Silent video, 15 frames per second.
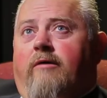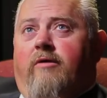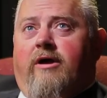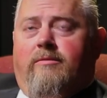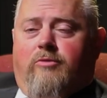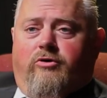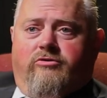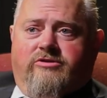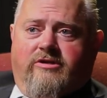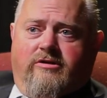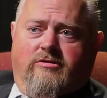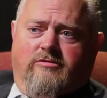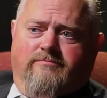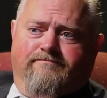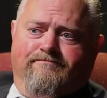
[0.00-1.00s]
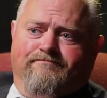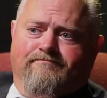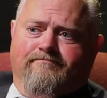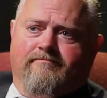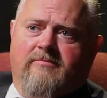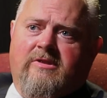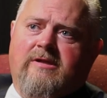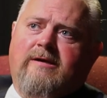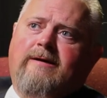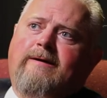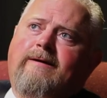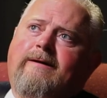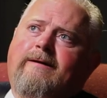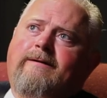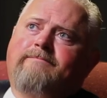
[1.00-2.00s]
I ride a motorcycle.
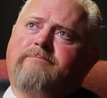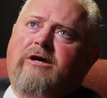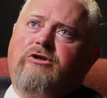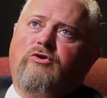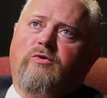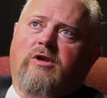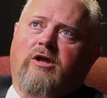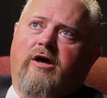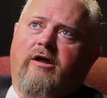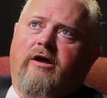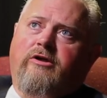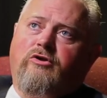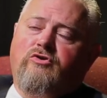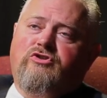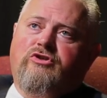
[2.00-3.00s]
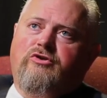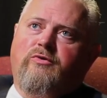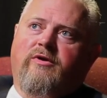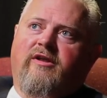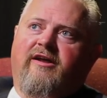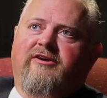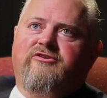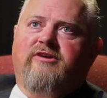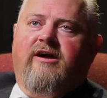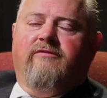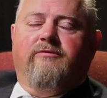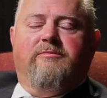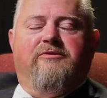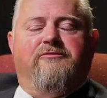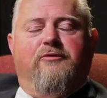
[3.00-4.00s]
Mm-hmm. I do a lot. I used to do a lot of
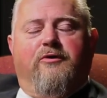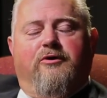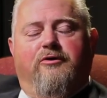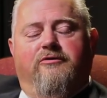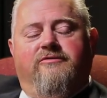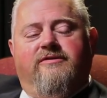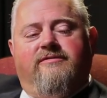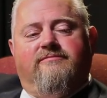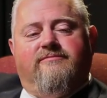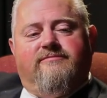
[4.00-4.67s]
traveling before COVID.